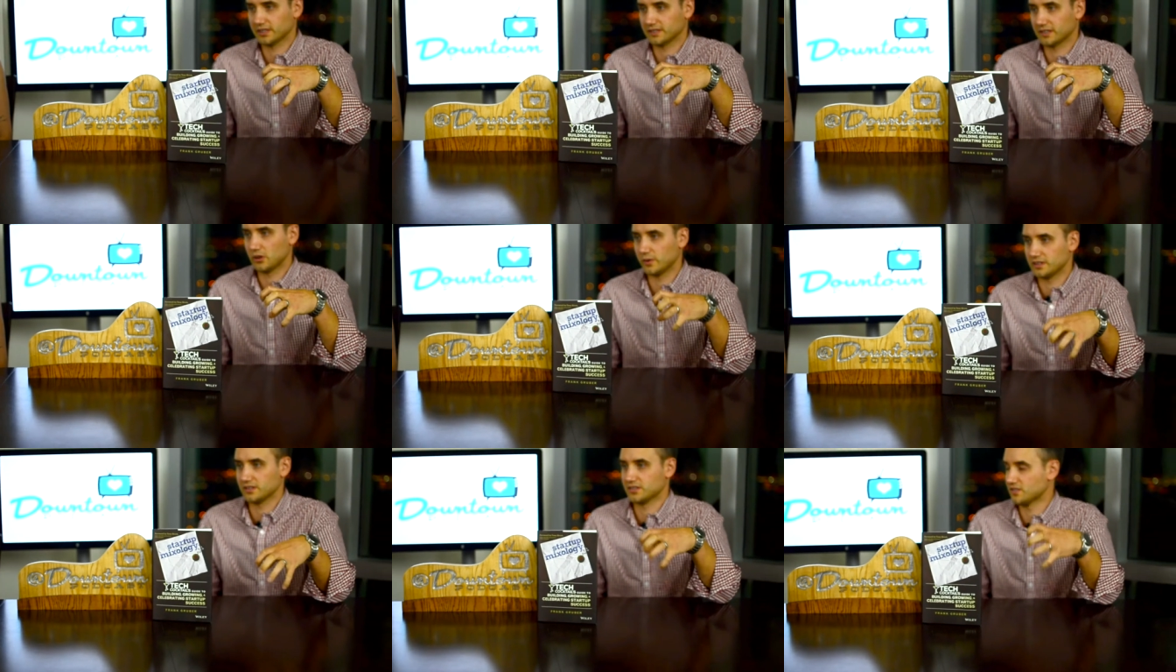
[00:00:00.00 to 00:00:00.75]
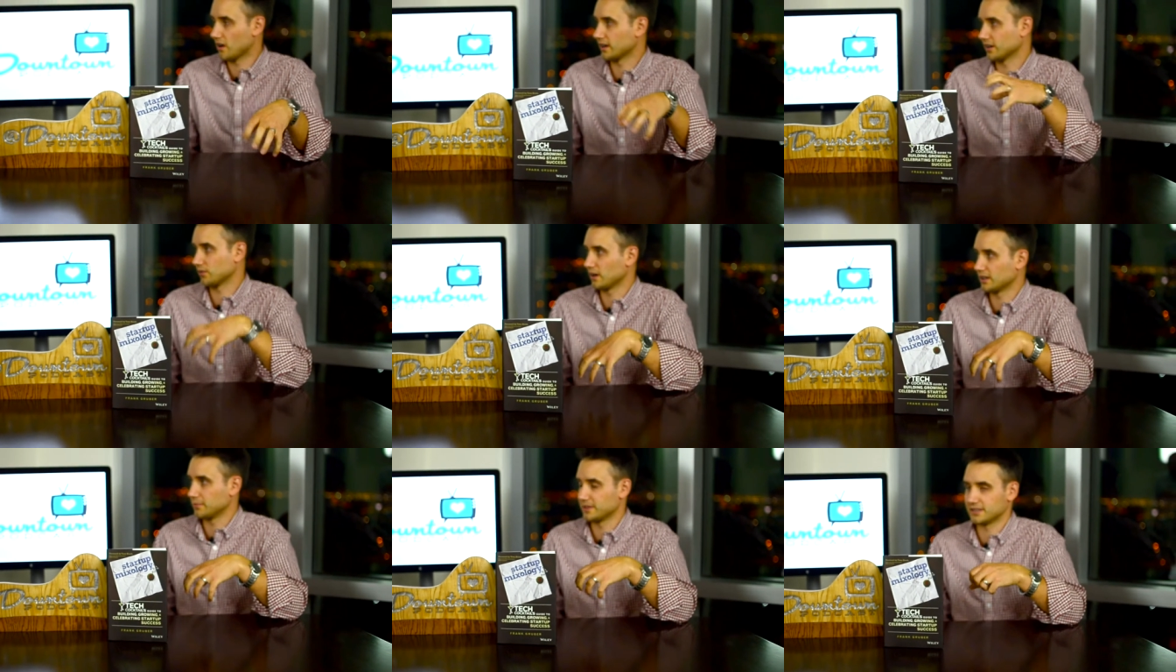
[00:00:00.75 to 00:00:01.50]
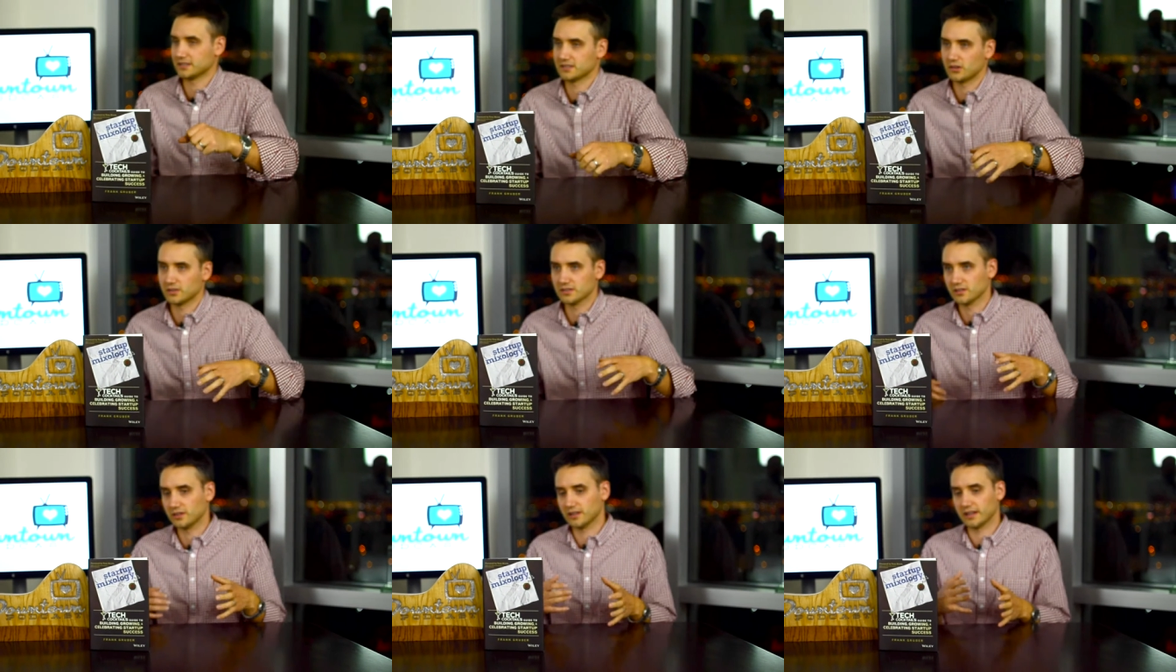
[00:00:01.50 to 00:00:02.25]
things that go into starting and running a business. So it's
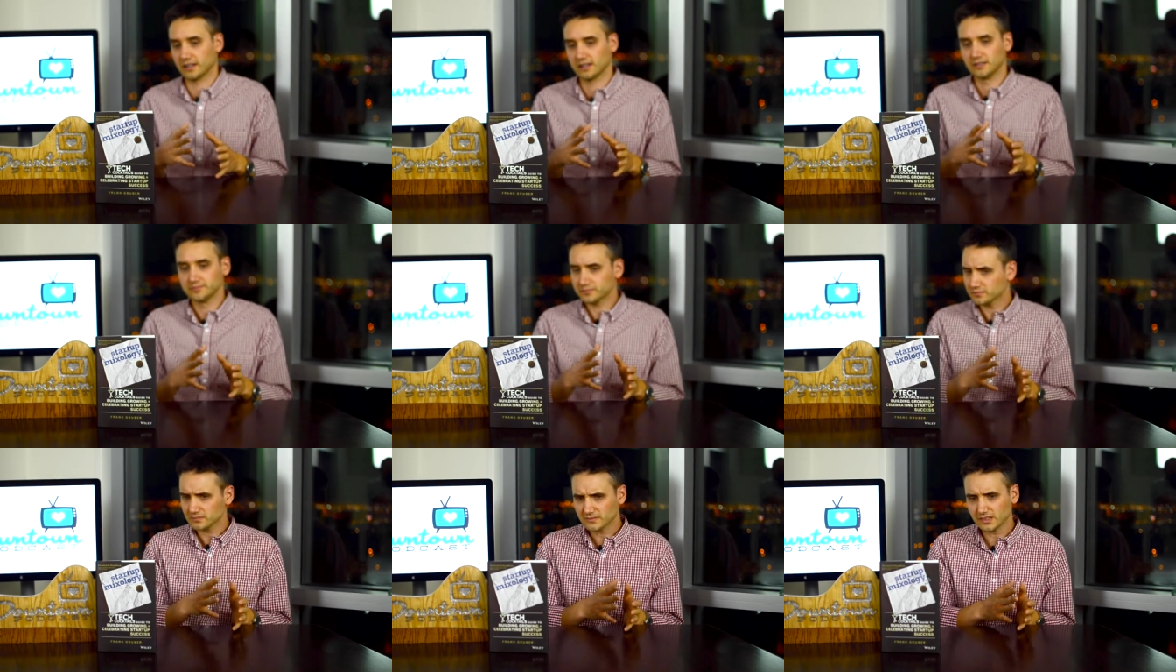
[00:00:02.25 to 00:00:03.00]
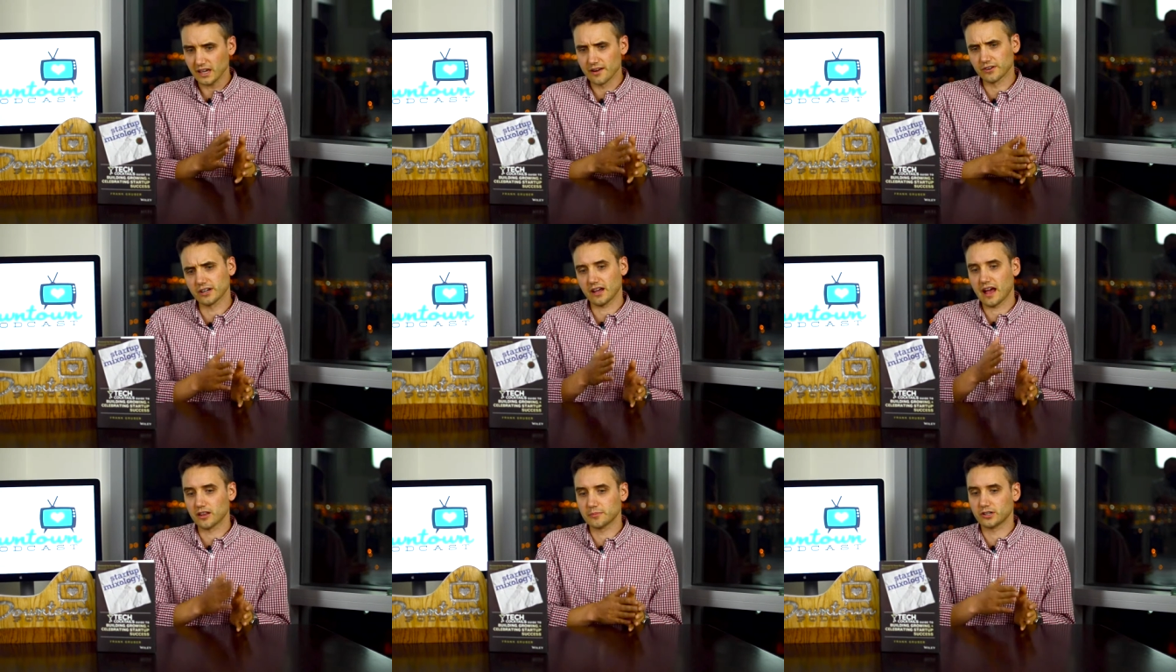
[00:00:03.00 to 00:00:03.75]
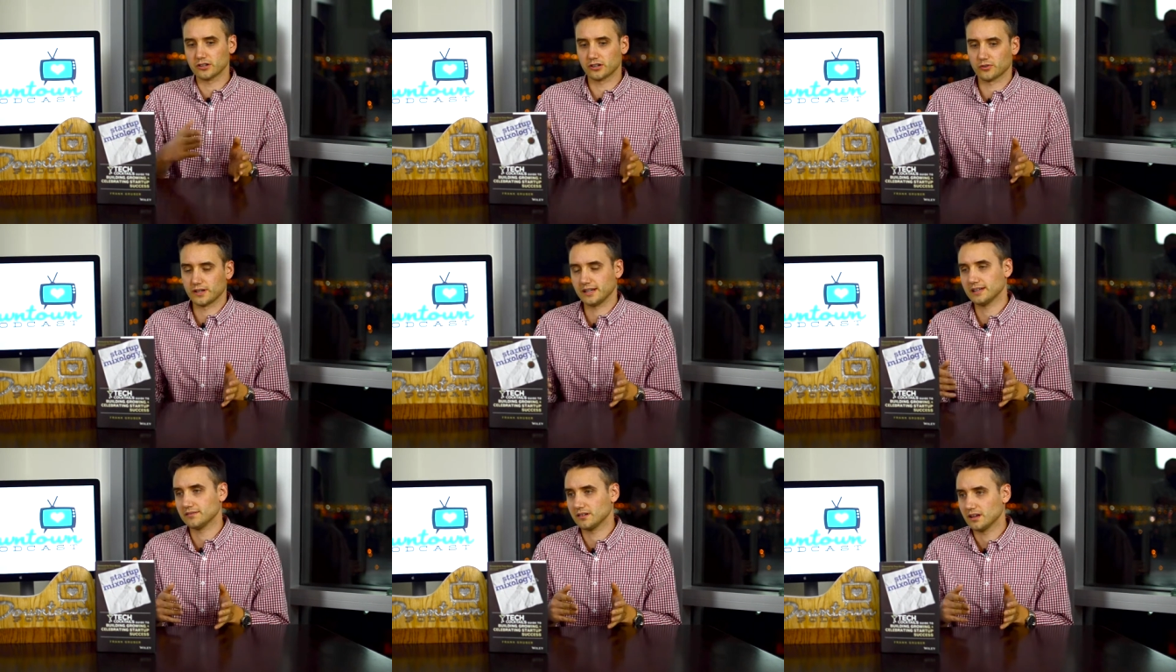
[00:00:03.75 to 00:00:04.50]
literally like every element or
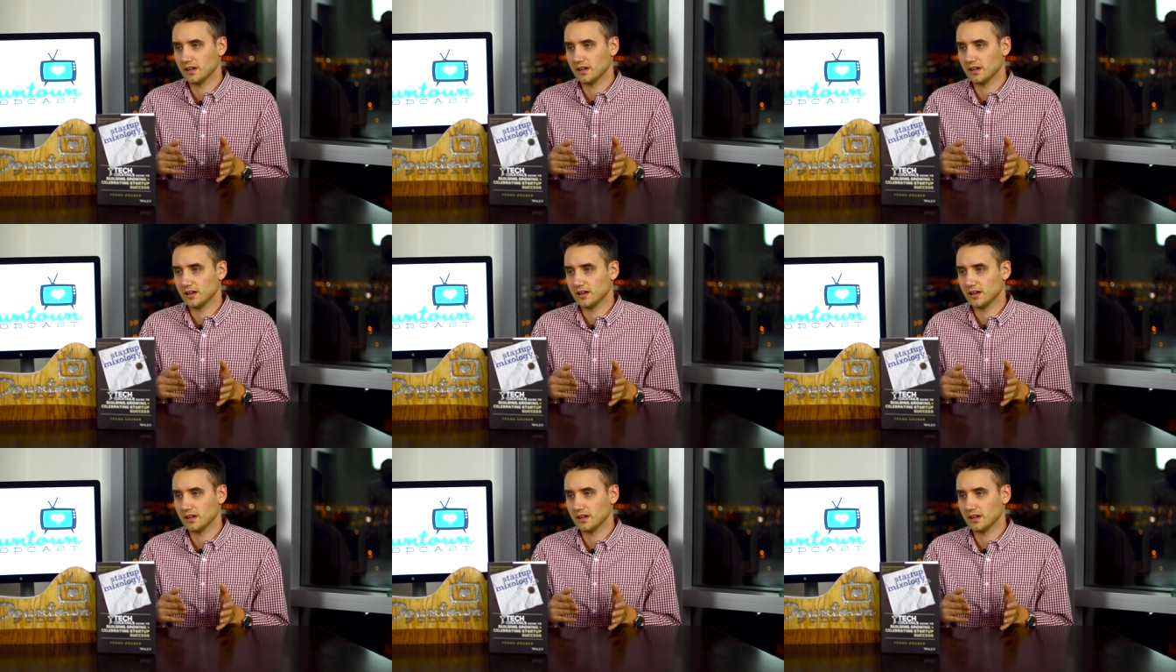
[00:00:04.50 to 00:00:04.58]
ingredient